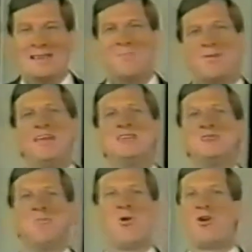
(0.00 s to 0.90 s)
The
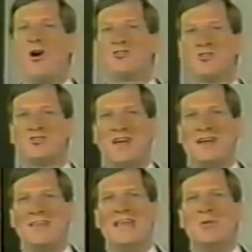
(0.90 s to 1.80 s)
police report also
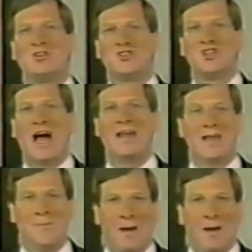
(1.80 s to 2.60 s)
said that he was shot